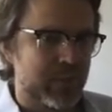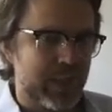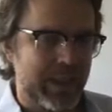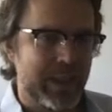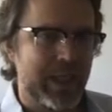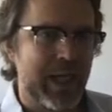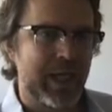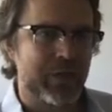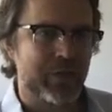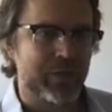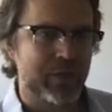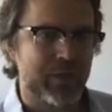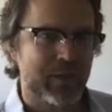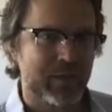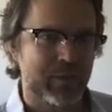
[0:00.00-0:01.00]
in national
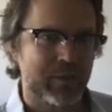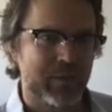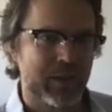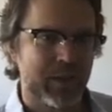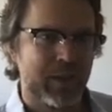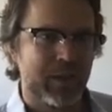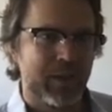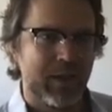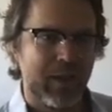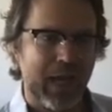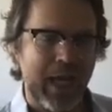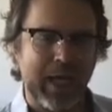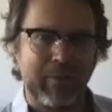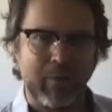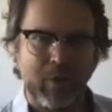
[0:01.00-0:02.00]
systems
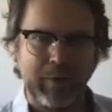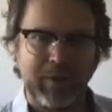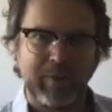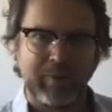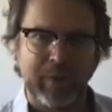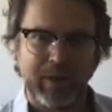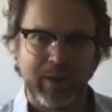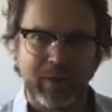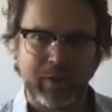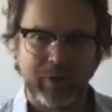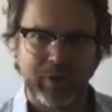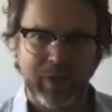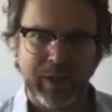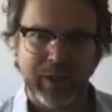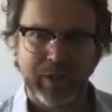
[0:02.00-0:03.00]
at a moment of political
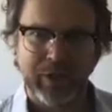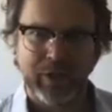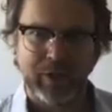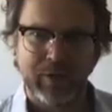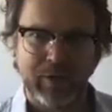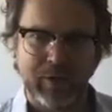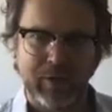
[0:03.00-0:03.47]
transition.